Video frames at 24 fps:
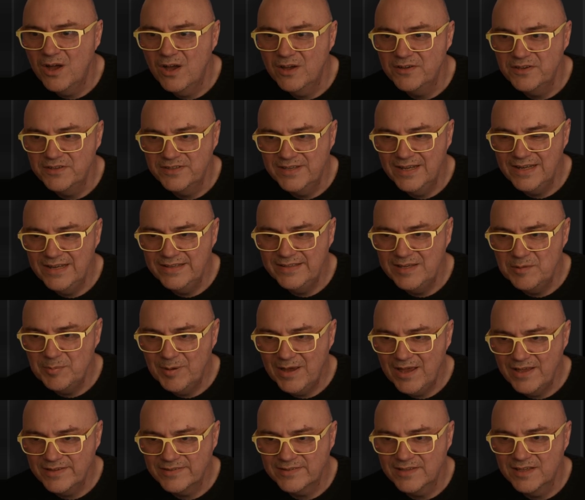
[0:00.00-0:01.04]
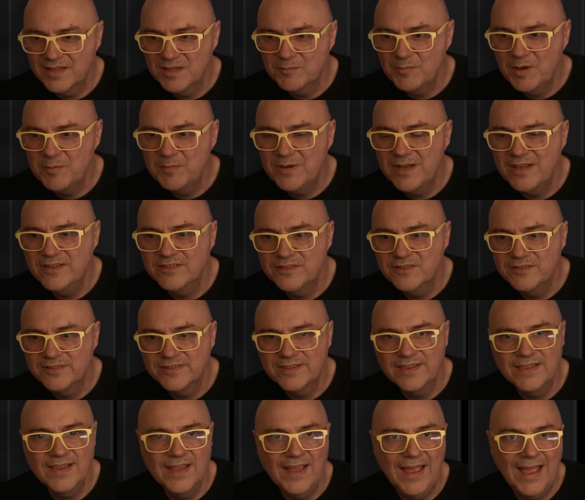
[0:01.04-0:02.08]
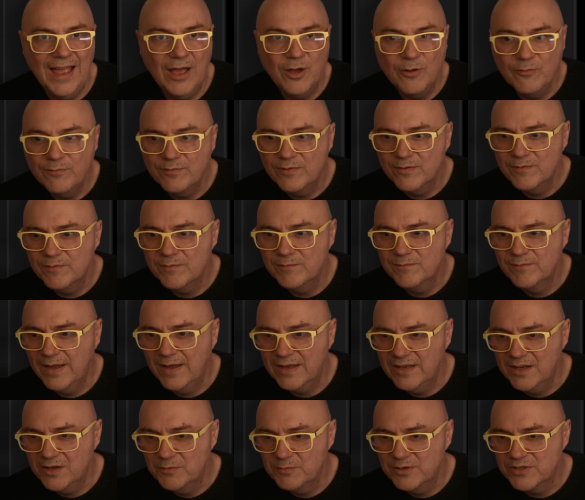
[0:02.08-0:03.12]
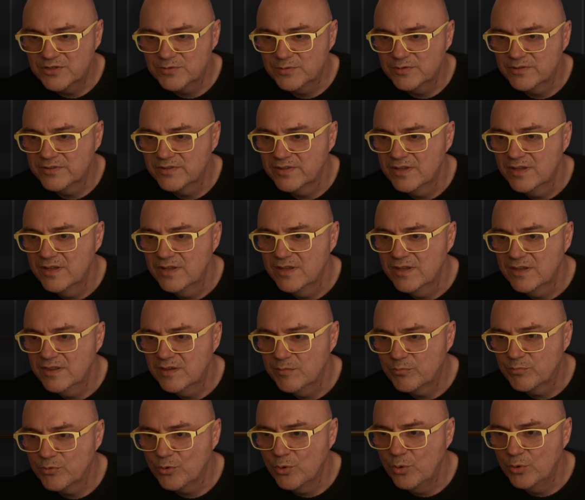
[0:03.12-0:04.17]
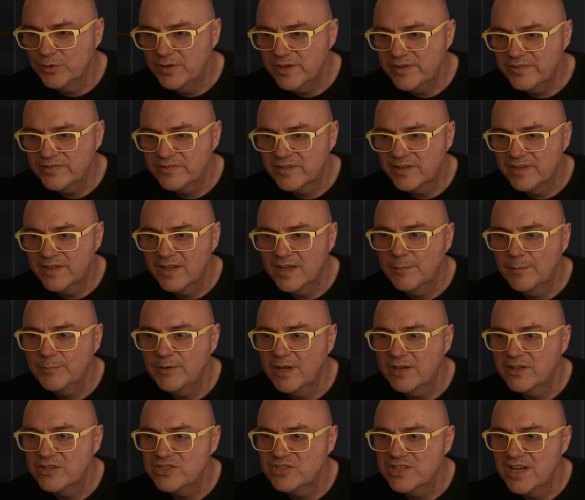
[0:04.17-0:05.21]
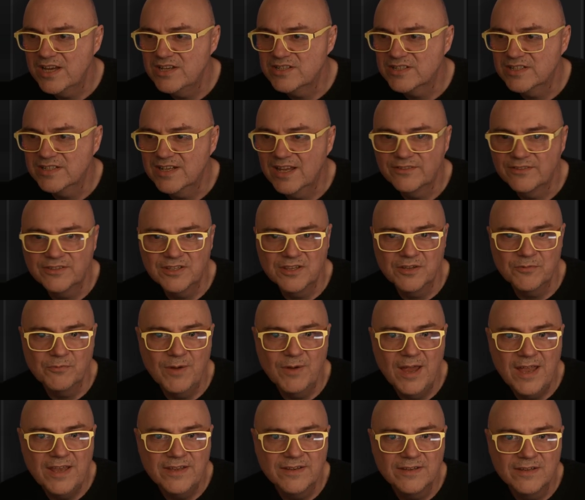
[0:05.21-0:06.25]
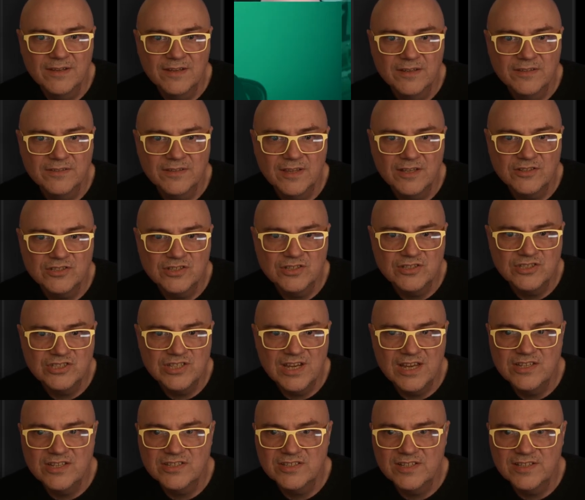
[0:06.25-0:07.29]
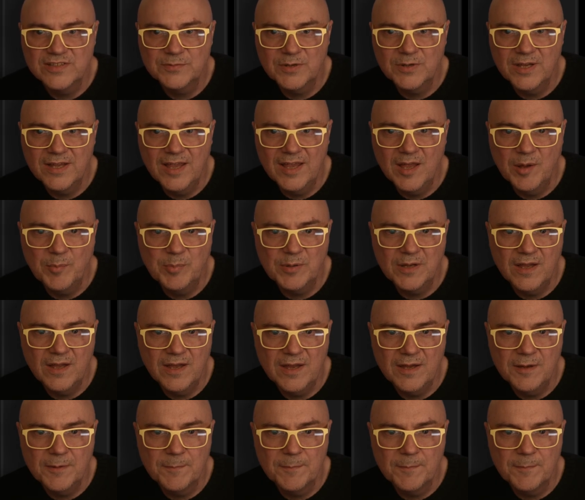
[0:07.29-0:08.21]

utility path, and the moment he's using the alpha value, which was the broadest, and then I'm going to change it now to the red. So that should change this when I hit apply.